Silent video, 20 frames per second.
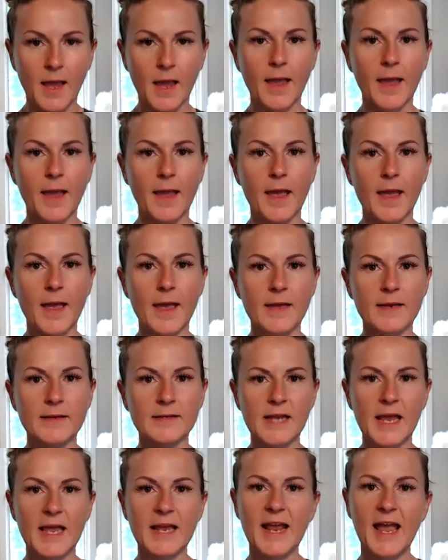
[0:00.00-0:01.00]
And
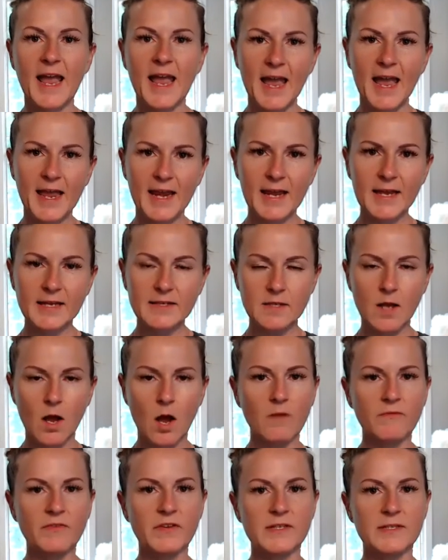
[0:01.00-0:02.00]
headaches
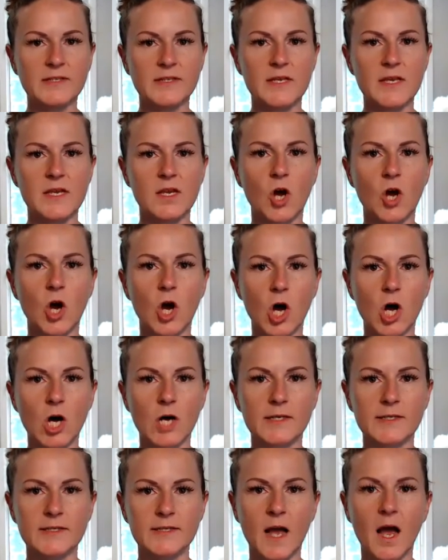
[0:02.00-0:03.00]
obviously
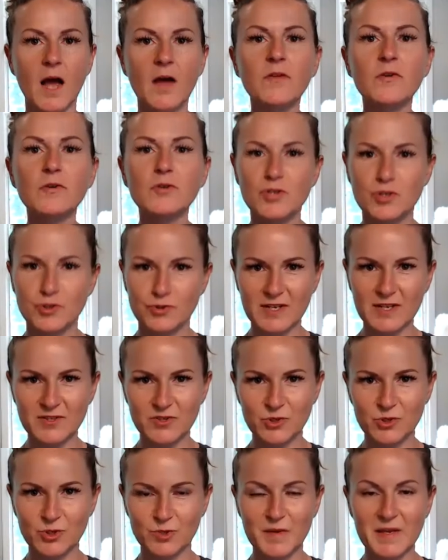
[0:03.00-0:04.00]
cause other
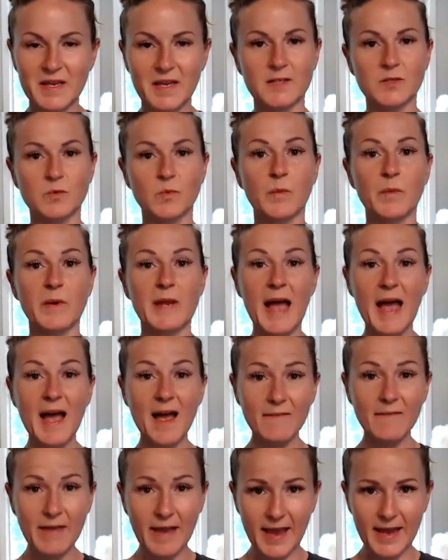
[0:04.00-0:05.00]
stressors because when we
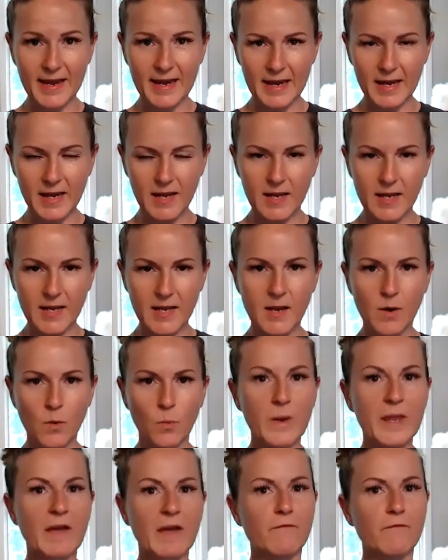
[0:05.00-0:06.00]
have a headache,
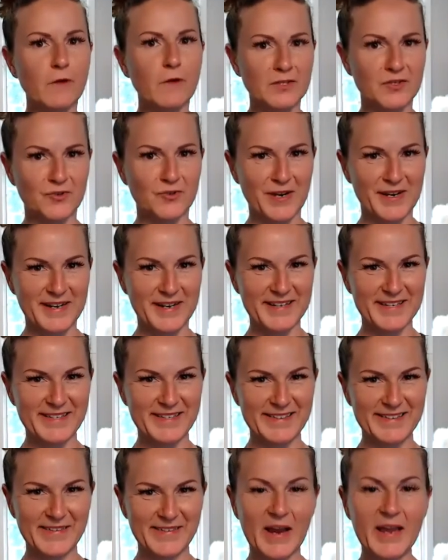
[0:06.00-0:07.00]
we get frustrated,
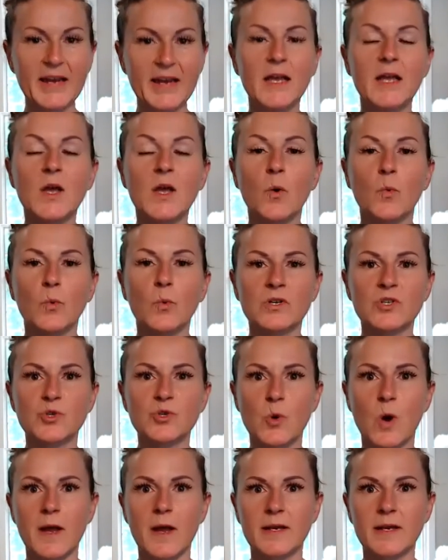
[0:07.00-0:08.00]
right? We're
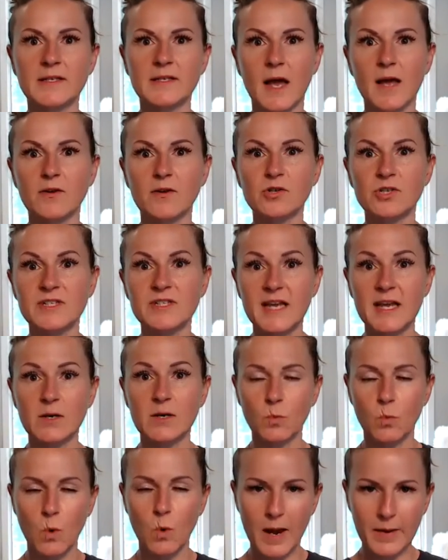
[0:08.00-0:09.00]
trying to understand
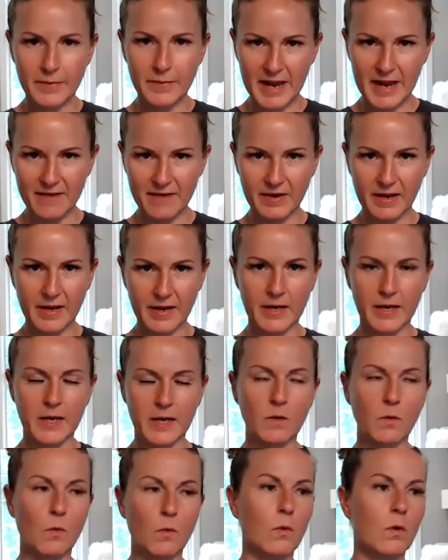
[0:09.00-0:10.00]
why we have a headache,
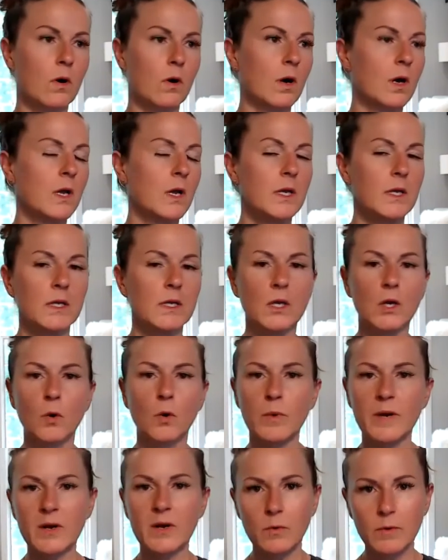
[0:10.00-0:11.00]
or we
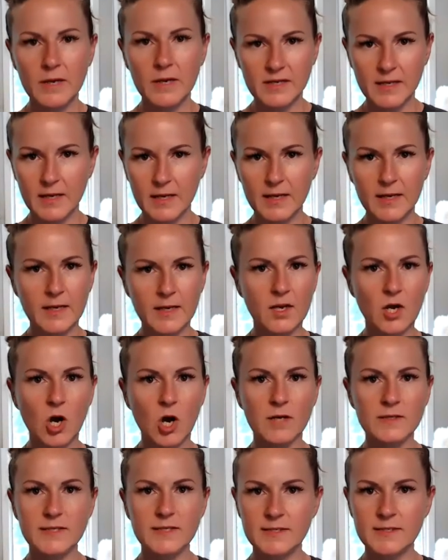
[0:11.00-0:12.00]
don't. It
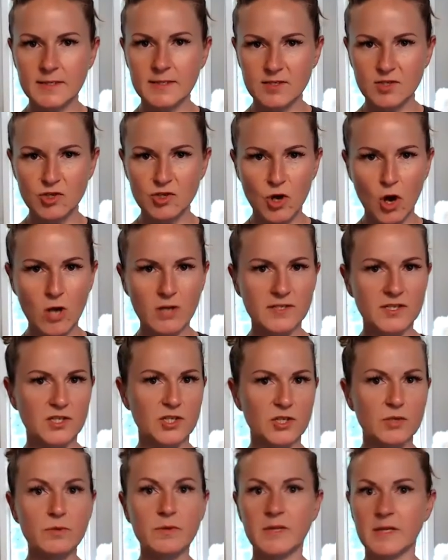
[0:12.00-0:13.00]
causes us not to
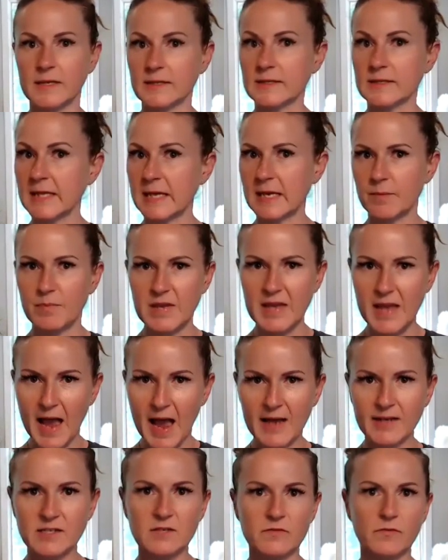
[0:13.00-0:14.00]
do things like be
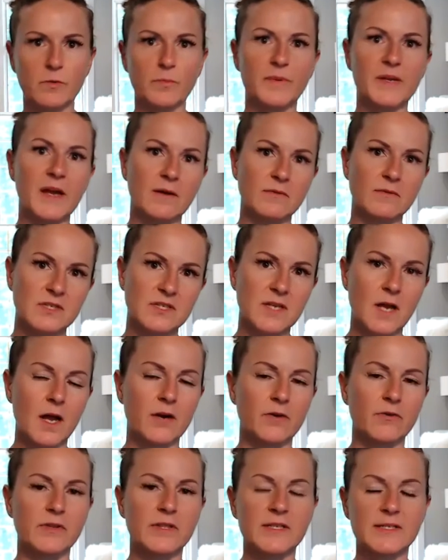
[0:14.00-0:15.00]
active or be outside
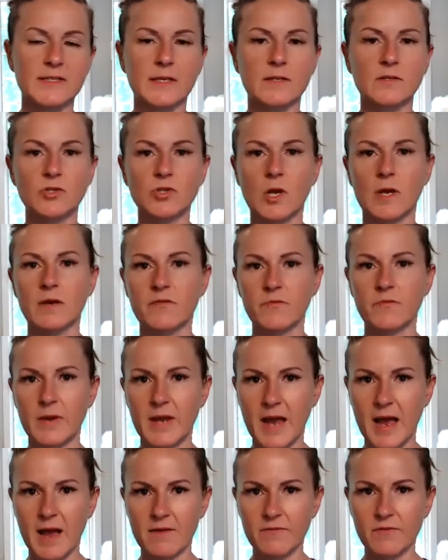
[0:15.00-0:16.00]
or in the sunshine if we
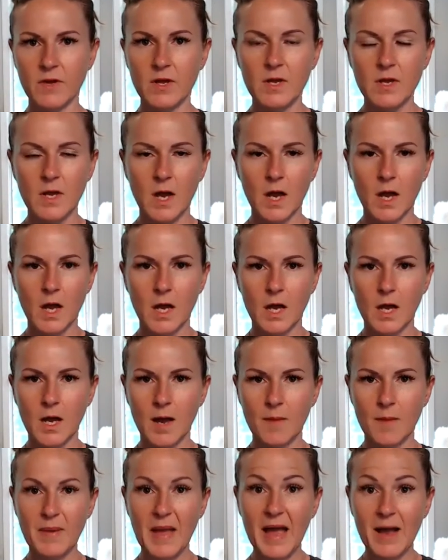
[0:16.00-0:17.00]
have
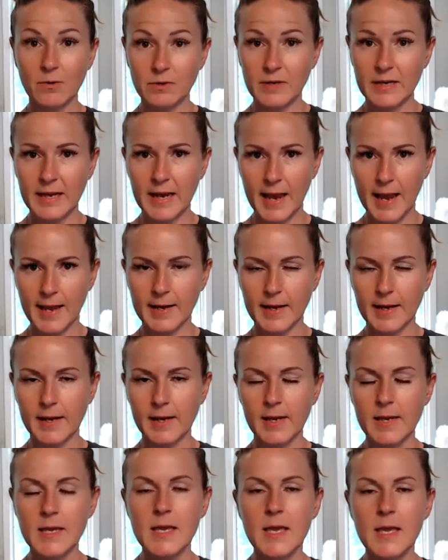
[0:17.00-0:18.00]
a pounding headache.
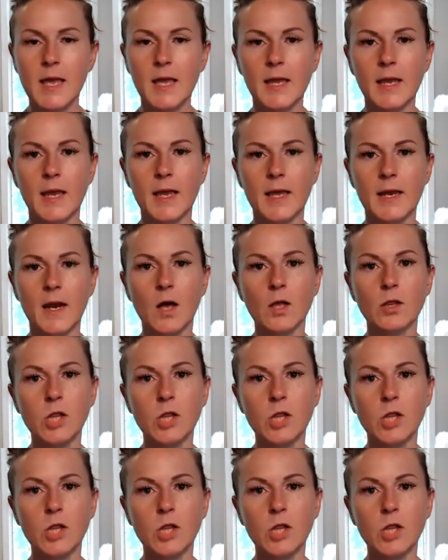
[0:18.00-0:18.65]
And a